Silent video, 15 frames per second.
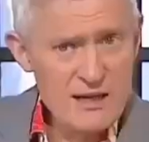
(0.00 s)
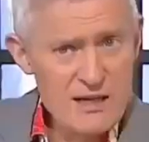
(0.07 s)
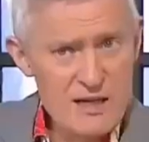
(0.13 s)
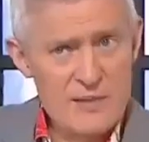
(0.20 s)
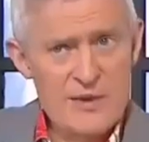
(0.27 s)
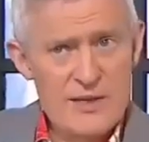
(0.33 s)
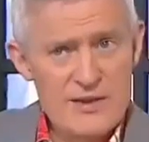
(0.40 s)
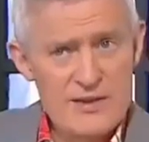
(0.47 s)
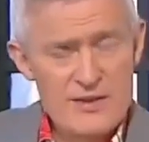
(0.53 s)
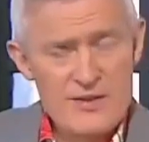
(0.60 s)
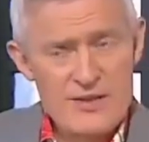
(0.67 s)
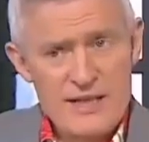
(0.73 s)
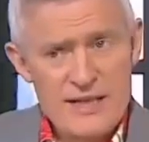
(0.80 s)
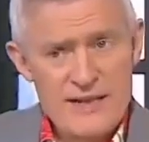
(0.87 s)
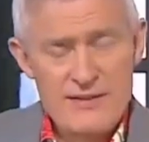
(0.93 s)
argument to
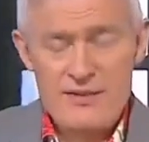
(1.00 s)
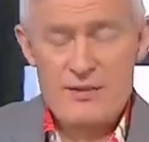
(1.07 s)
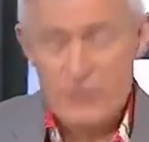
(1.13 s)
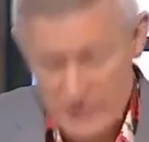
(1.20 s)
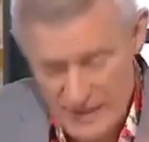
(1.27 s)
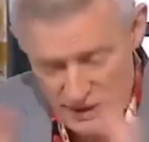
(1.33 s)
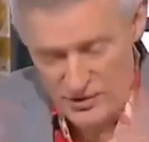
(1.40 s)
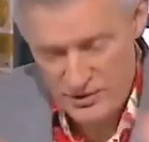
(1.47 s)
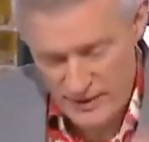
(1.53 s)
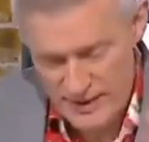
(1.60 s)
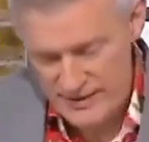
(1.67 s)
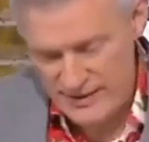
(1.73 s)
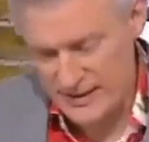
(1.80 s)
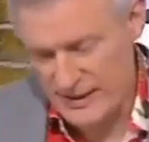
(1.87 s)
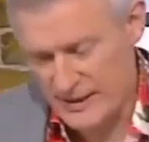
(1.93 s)
say this will sound
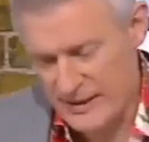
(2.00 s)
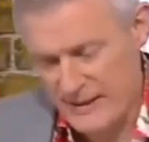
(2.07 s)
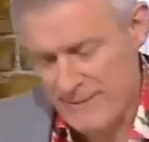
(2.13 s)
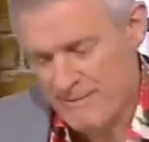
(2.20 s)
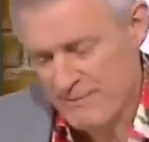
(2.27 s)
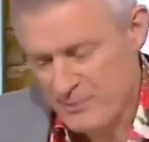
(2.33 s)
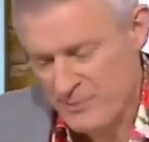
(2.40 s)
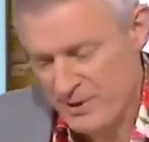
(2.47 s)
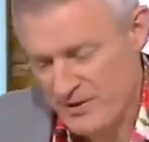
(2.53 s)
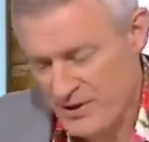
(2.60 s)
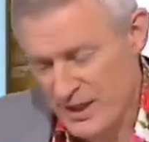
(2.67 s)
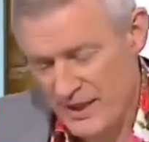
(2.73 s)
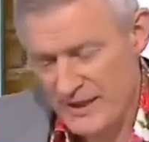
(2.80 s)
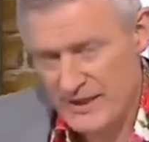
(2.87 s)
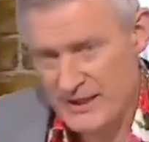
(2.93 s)
crazy, but
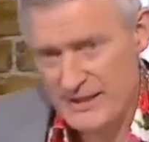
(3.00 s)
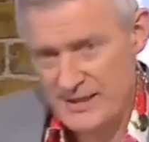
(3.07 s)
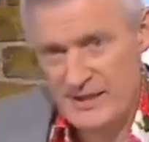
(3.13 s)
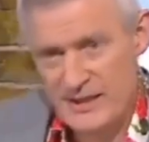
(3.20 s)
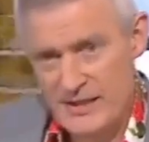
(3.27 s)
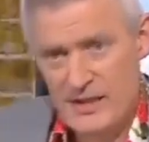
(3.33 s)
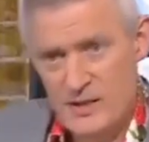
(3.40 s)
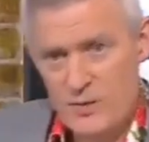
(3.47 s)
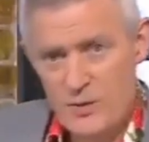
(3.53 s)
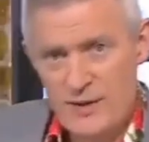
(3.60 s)
China does it?